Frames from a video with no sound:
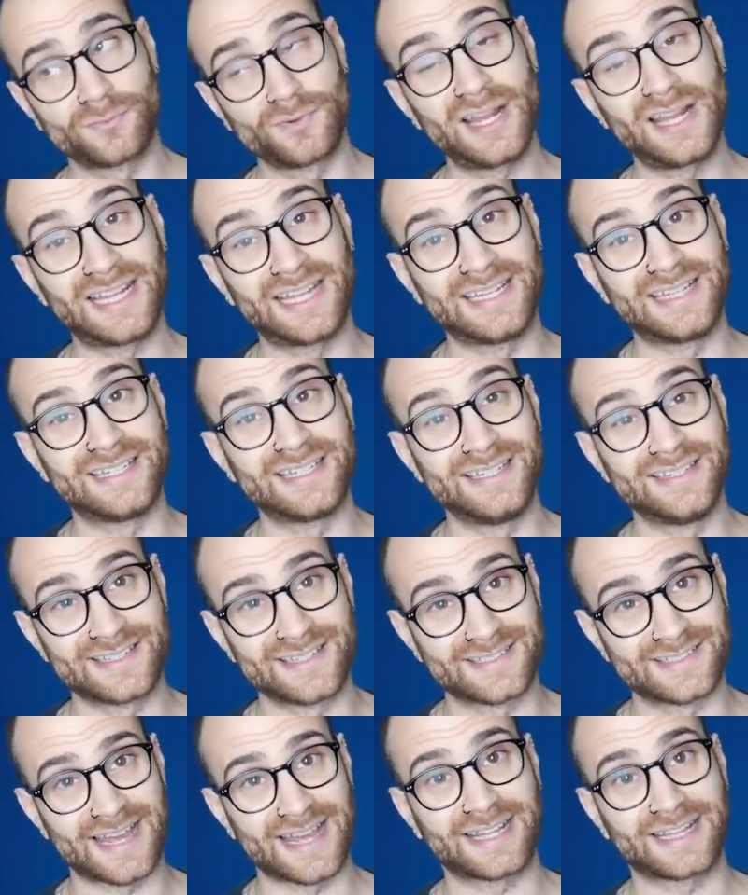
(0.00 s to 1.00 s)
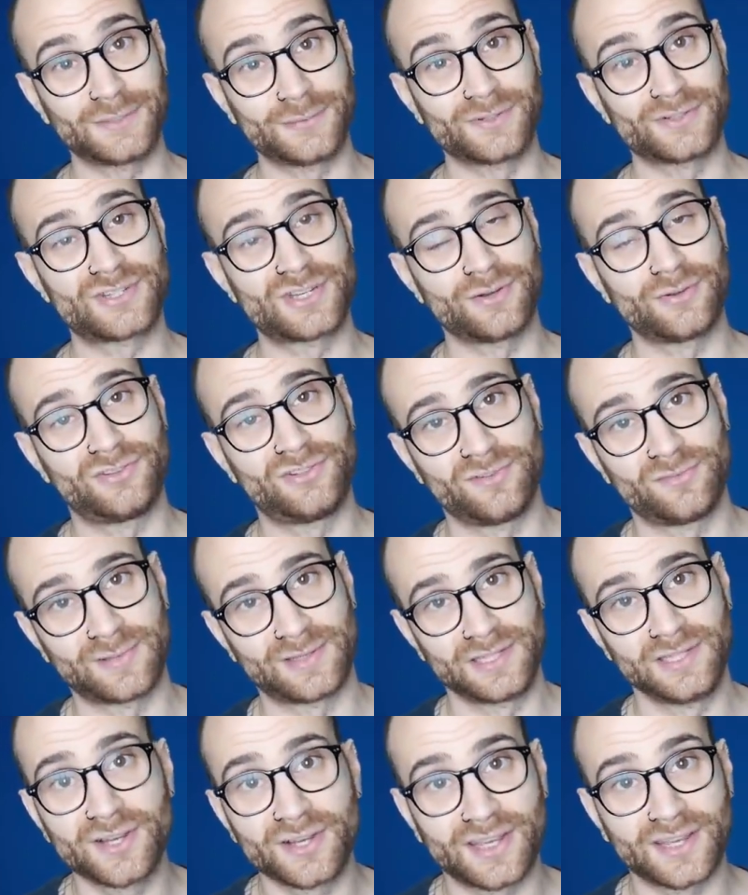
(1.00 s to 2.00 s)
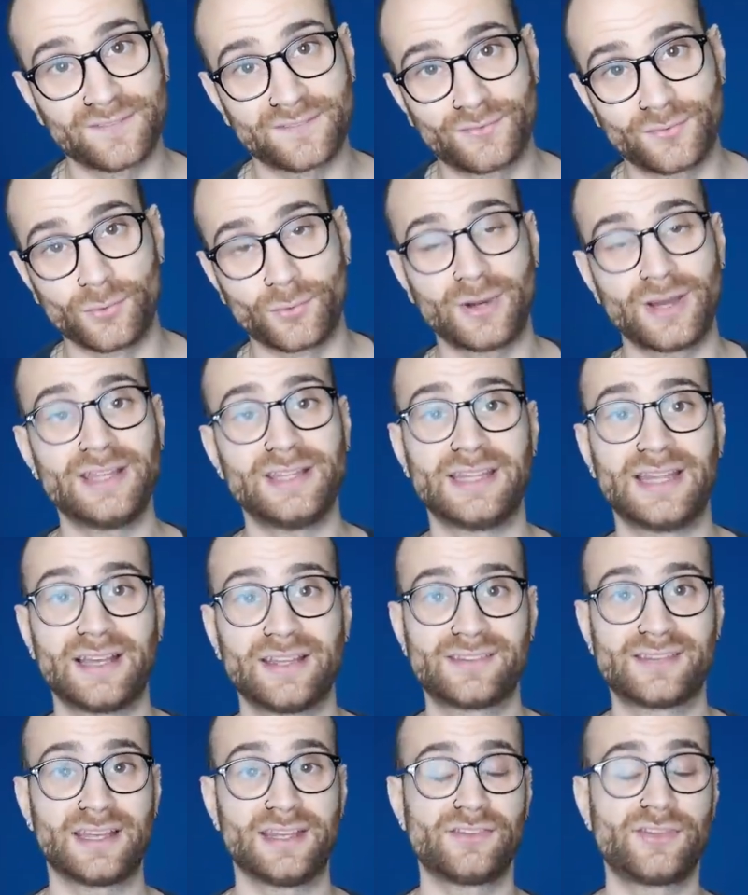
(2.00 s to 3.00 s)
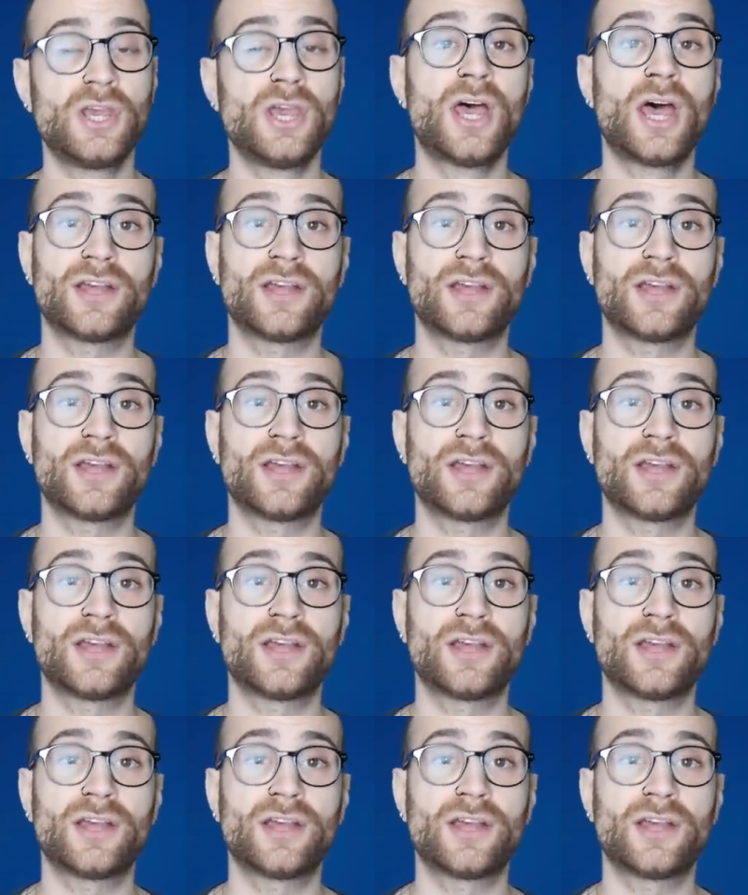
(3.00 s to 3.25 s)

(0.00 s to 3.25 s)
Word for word: Really, he's exactly what Chelsea have been looking for in that sense.